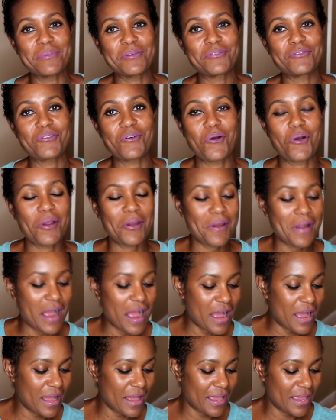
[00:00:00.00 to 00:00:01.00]
Before
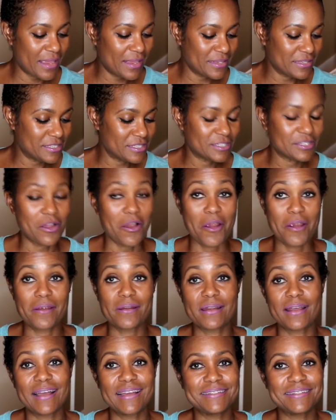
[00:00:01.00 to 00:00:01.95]
I start,